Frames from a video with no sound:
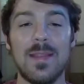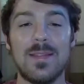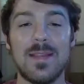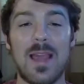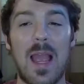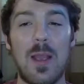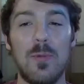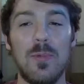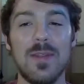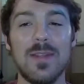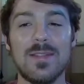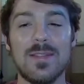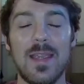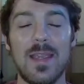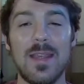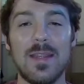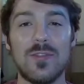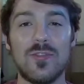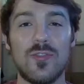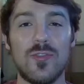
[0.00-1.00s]
I wouldn't
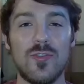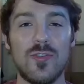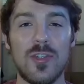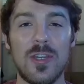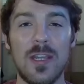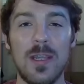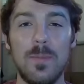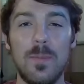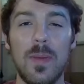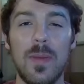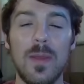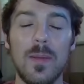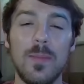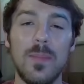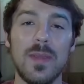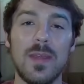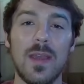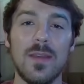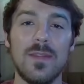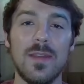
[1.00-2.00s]
say it's cheap
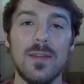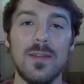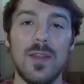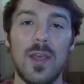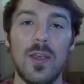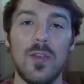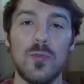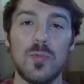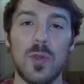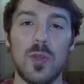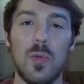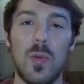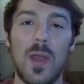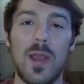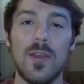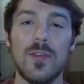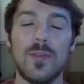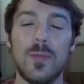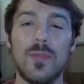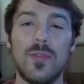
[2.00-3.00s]
because it does
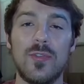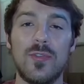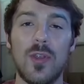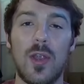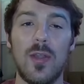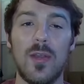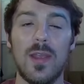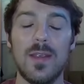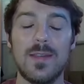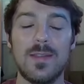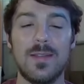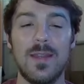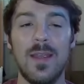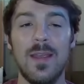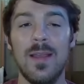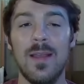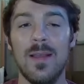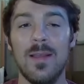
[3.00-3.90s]
require some Stardust.